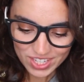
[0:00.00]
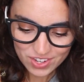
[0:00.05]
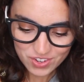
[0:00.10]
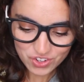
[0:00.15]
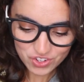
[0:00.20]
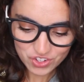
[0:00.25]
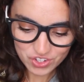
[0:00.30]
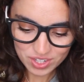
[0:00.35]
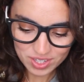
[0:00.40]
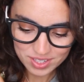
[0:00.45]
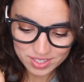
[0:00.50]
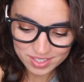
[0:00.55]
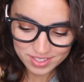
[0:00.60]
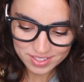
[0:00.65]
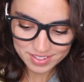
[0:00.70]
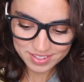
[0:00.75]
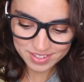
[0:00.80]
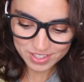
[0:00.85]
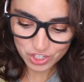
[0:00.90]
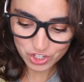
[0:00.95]

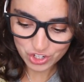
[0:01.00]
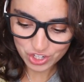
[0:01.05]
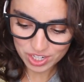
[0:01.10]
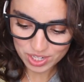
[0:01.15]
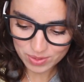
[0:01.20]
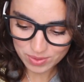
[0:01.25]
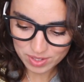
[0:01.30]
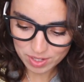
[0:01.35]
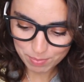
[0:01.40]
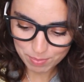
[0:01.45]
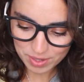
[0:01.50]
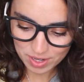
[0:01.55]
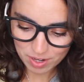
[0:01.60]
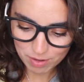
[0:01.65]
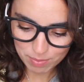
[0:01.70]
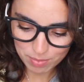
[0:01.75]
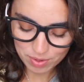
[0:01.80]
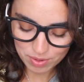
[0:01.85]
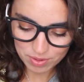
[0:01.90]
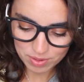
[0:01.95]
I should have used a bigger
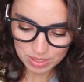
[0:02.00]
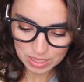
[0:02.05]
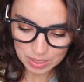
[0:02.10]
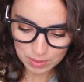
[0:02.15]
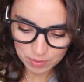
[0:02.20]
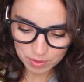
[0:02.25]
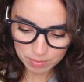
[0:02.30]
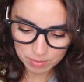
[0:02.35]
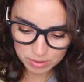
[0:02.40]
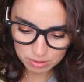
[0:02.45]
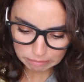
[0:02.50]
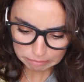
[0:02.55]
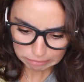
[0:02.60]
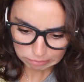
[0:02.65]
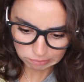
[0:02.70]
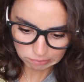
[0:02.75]
bowl. Whoops.